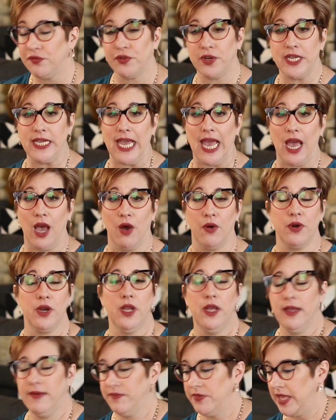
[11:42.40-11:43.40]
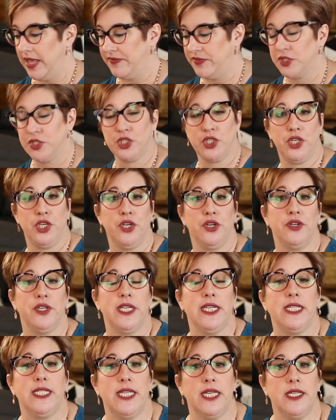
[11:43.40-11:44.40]
Now, I don't want you to freak out
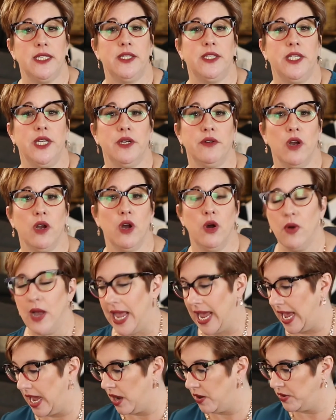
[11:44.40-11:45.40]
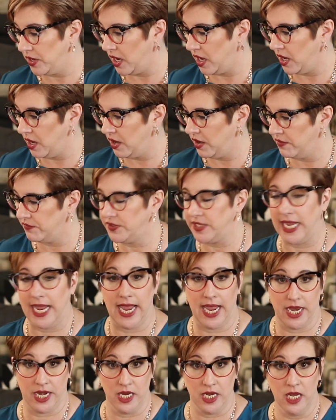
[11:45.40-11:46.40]
if the security says 0
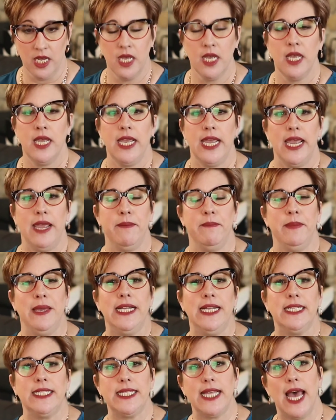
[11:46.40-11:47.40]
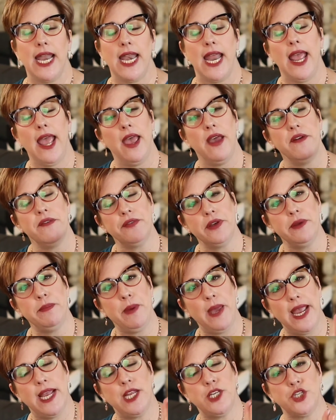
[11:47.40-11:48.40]
out of 10. It means
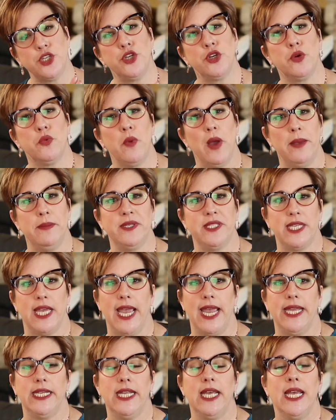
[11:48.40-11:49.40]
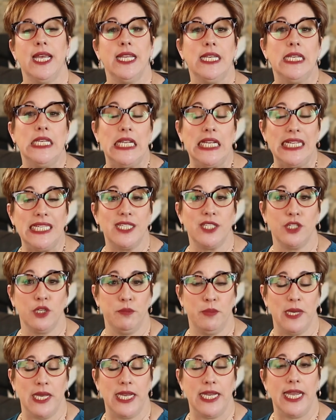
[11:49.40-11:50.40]
that every page in your website
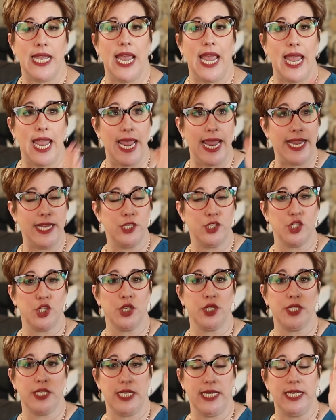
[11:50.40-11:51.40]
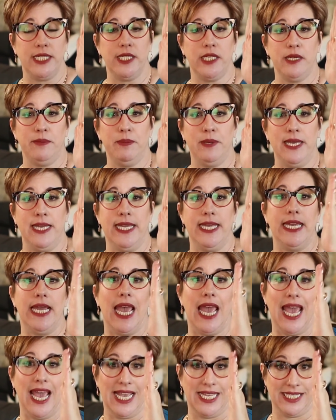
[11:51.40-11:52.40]
needs to be
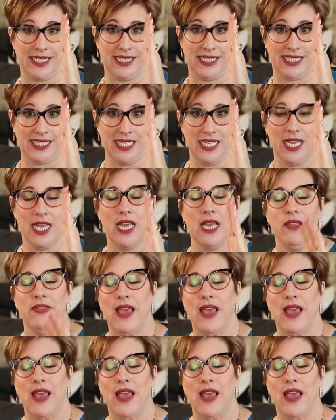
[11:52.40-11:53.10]
HTTPS.